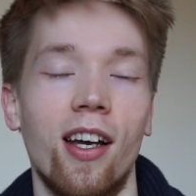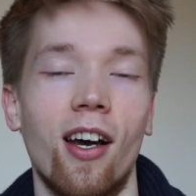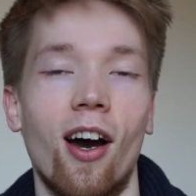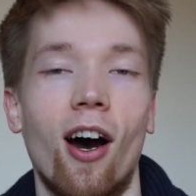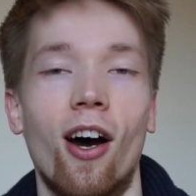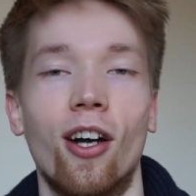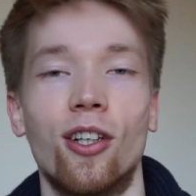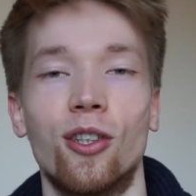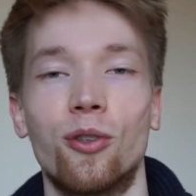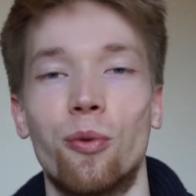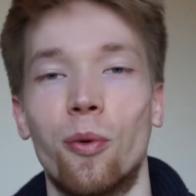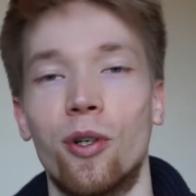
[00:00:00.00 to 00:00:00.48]

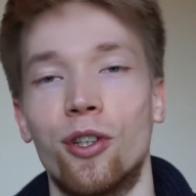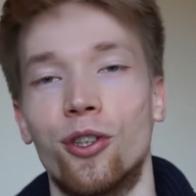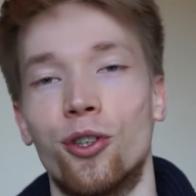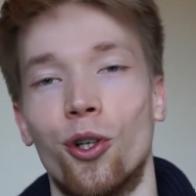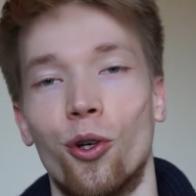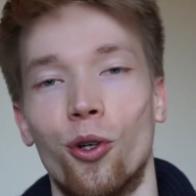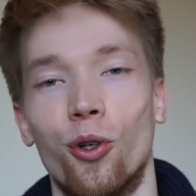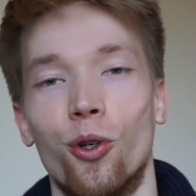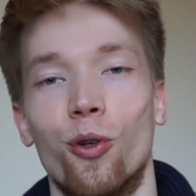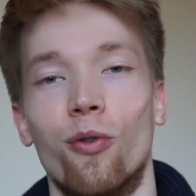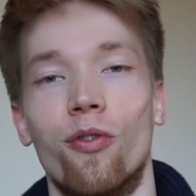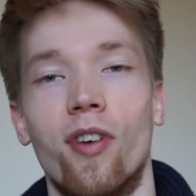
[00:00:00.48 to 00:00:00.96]
I just want to show
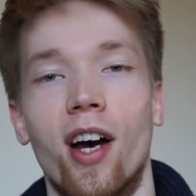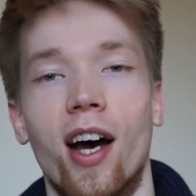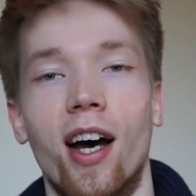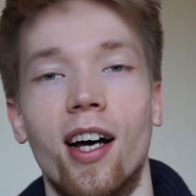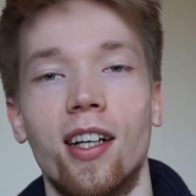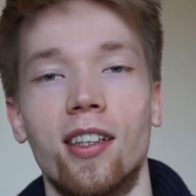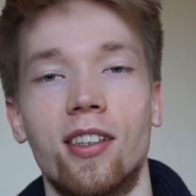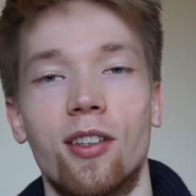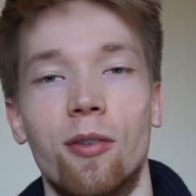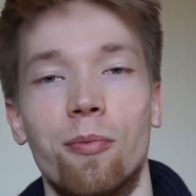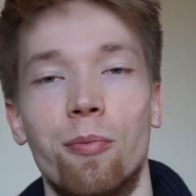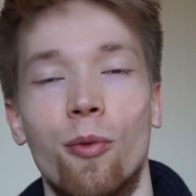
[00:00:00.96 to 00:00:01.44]
you
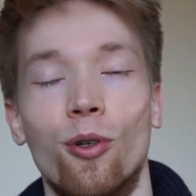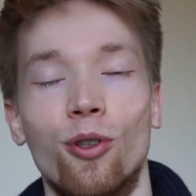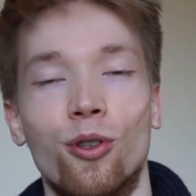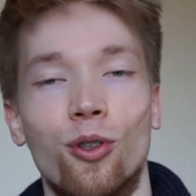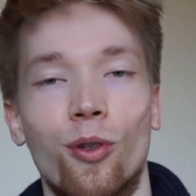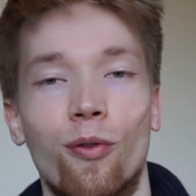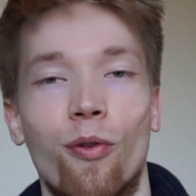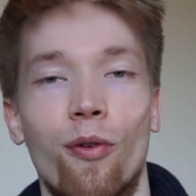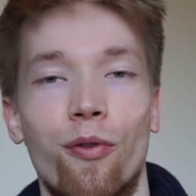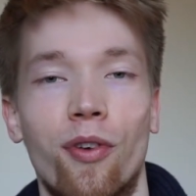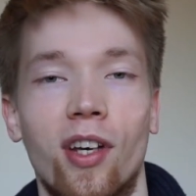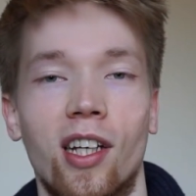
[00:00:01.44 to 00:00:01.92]
that most
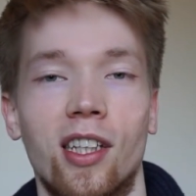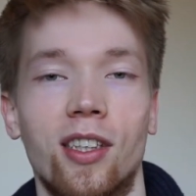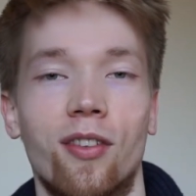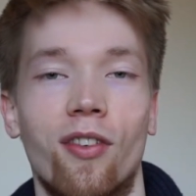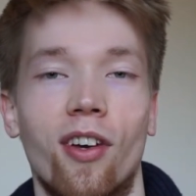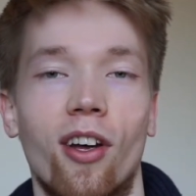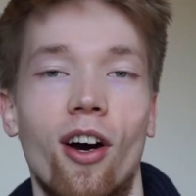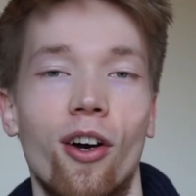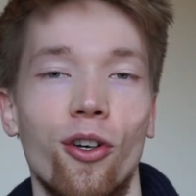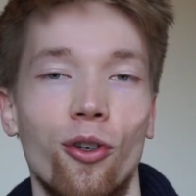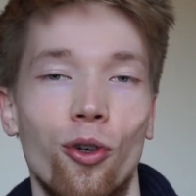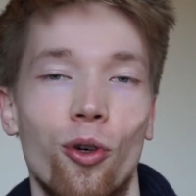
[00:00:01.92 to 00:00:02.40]
of the things
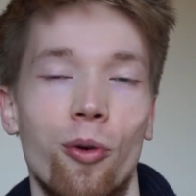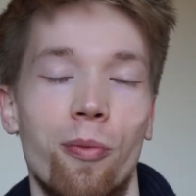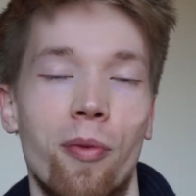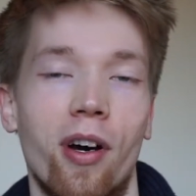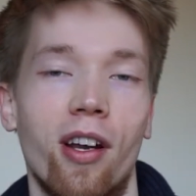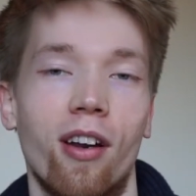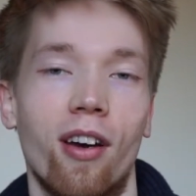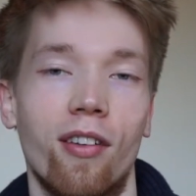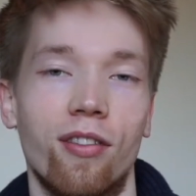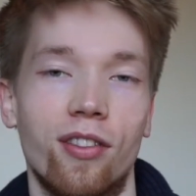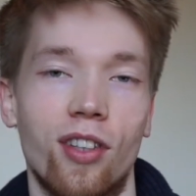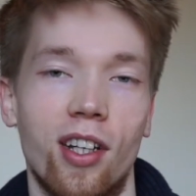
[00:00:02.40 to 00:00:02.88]
that I do in my
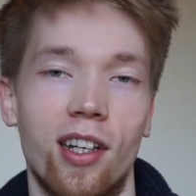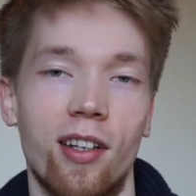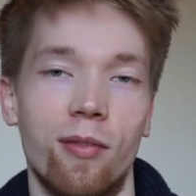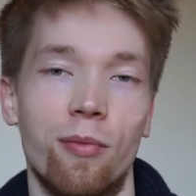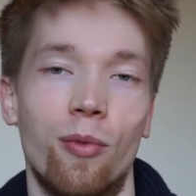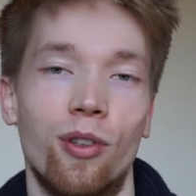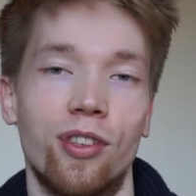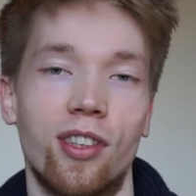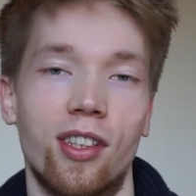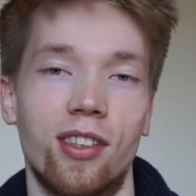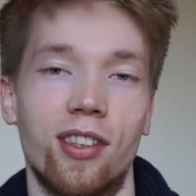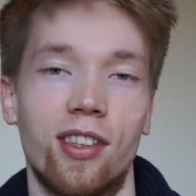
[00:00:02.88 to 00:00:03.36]
life to live
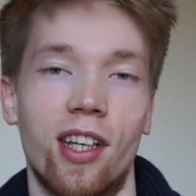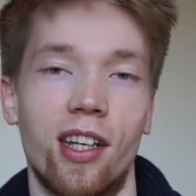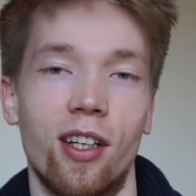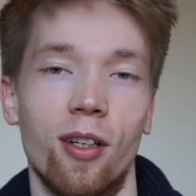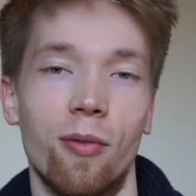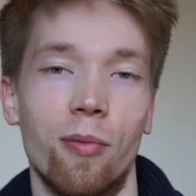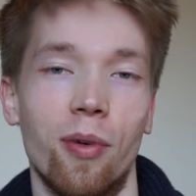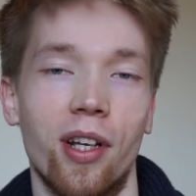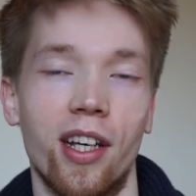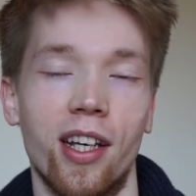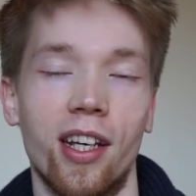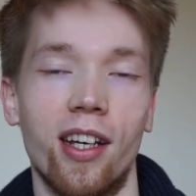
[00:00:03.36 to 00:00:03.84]
more
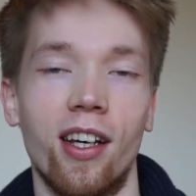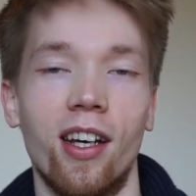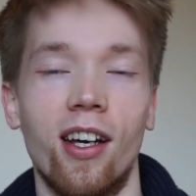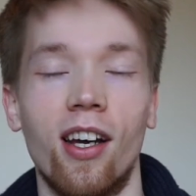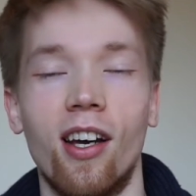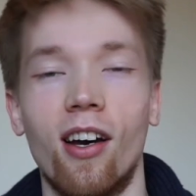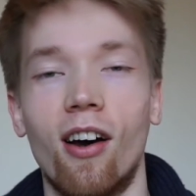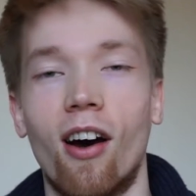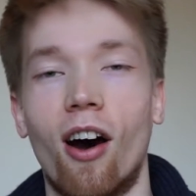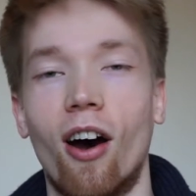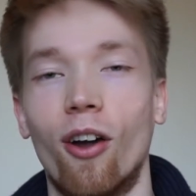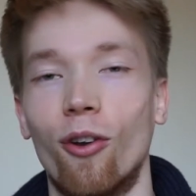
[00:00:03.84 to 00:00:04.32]
sustainably
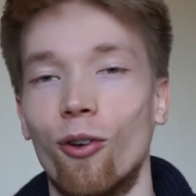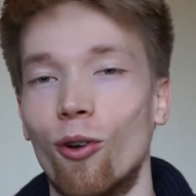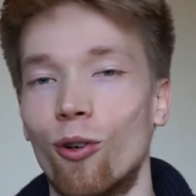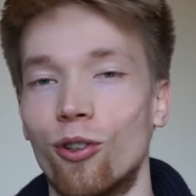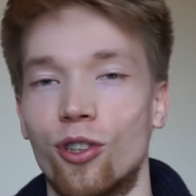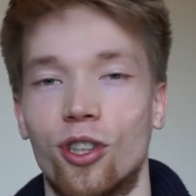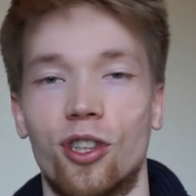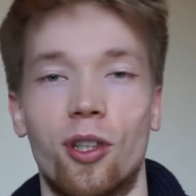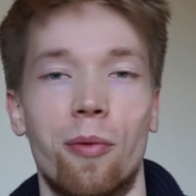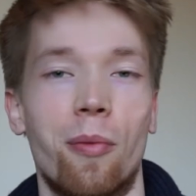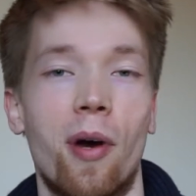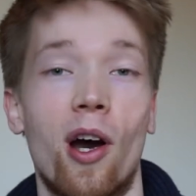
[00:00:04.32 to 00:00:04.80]
are not
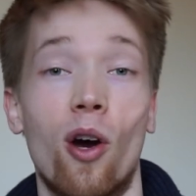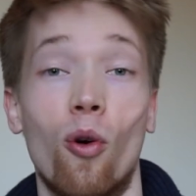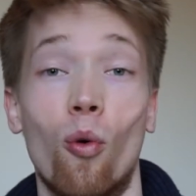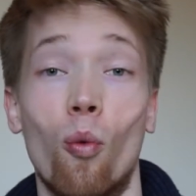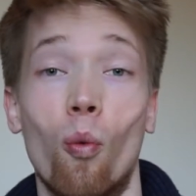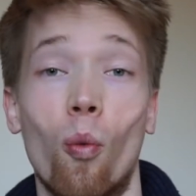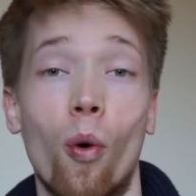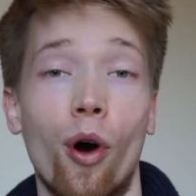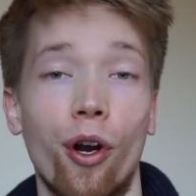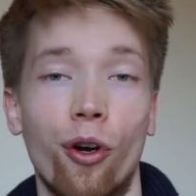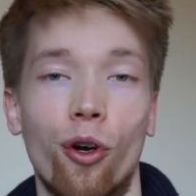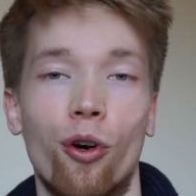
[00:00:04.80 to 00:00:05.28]
just about
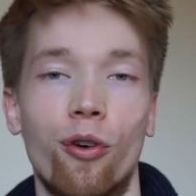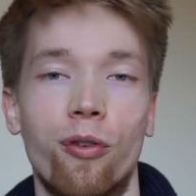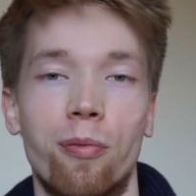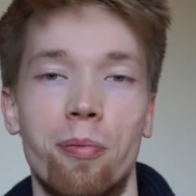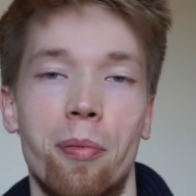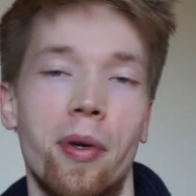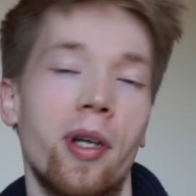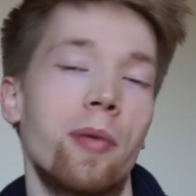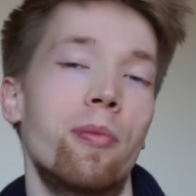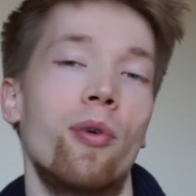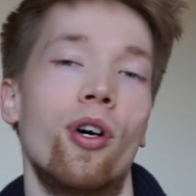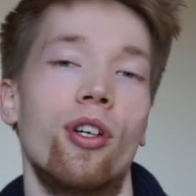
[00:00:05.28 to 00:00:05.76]
one-off
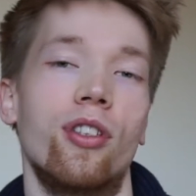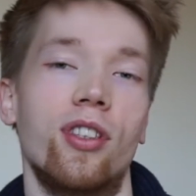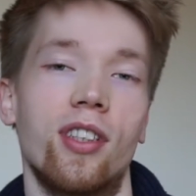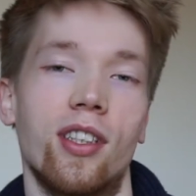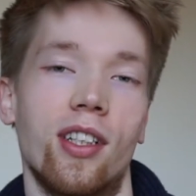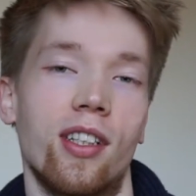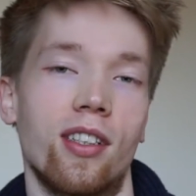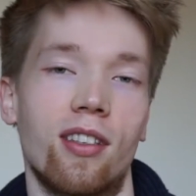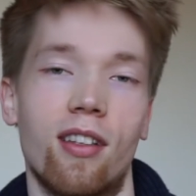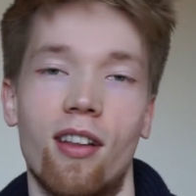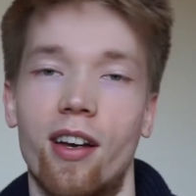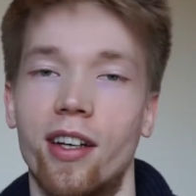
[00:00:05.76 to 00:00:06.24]
big
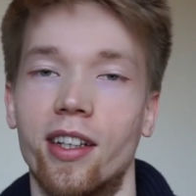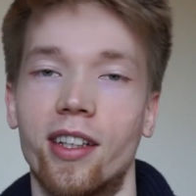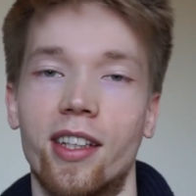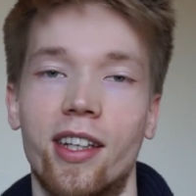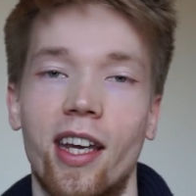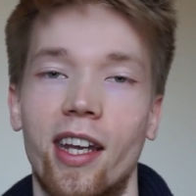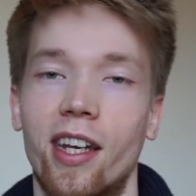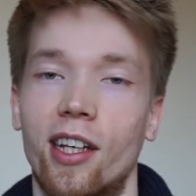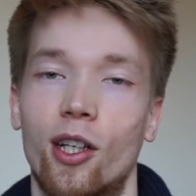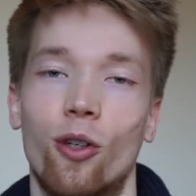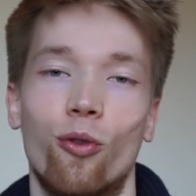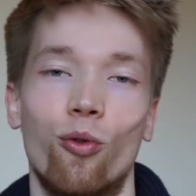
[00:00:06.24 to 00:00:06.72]
purchases like
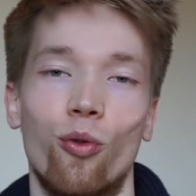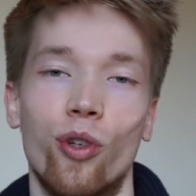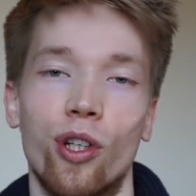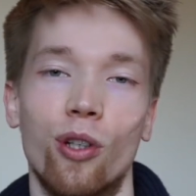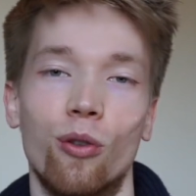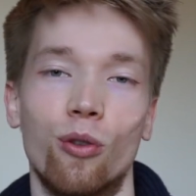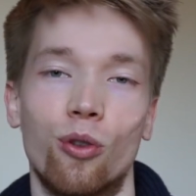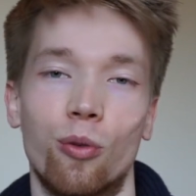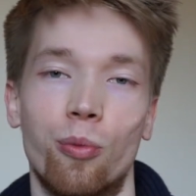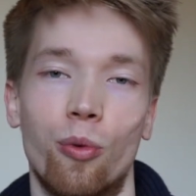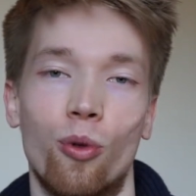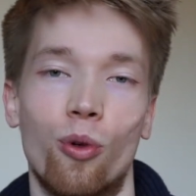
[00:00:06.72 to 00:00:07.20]
getting a
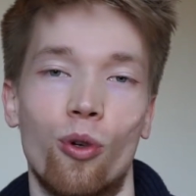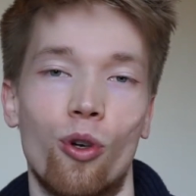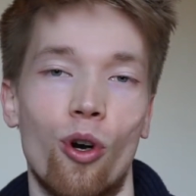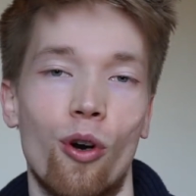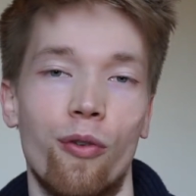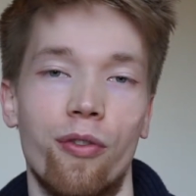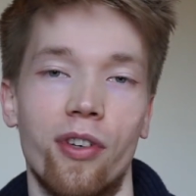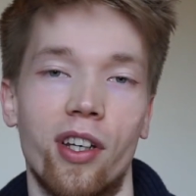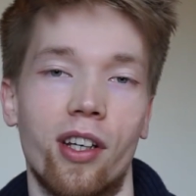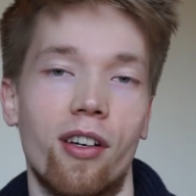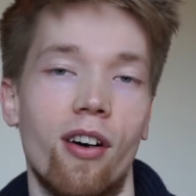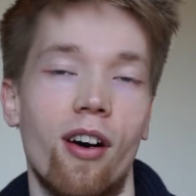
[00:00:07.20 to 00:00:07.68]
reusable
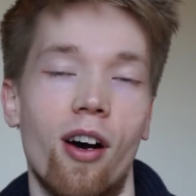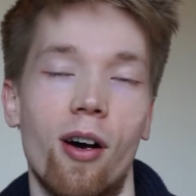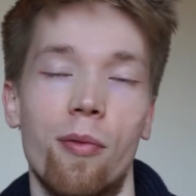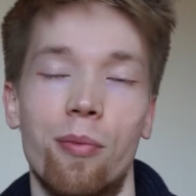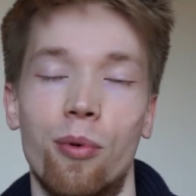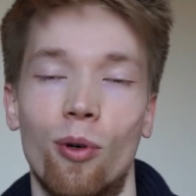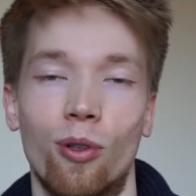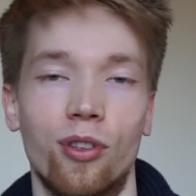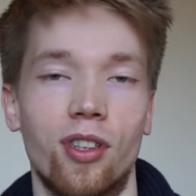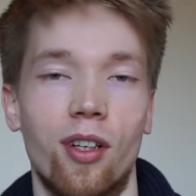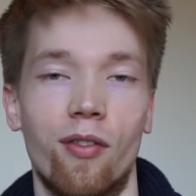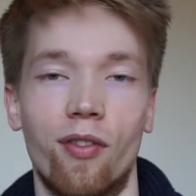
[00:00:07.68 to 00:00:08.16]
coffee
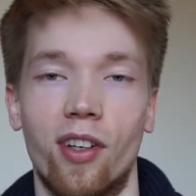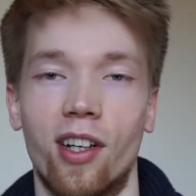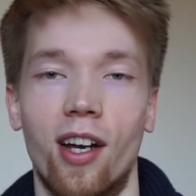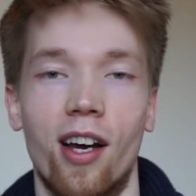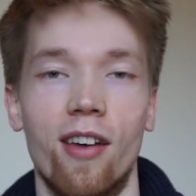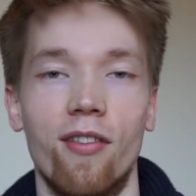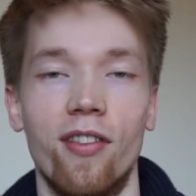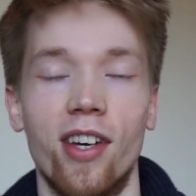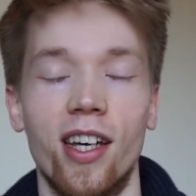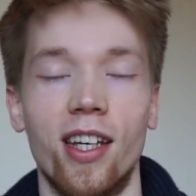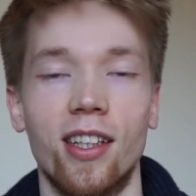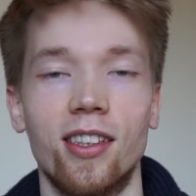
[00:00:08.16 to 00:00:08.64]
cup or something
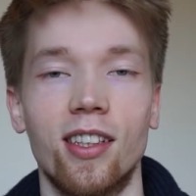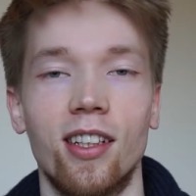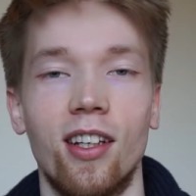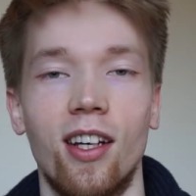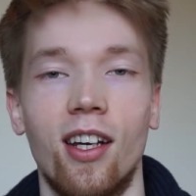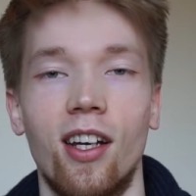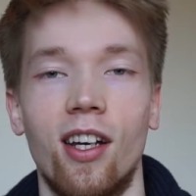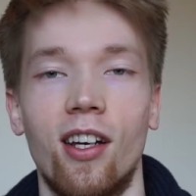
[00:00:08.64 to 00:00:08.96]
like this.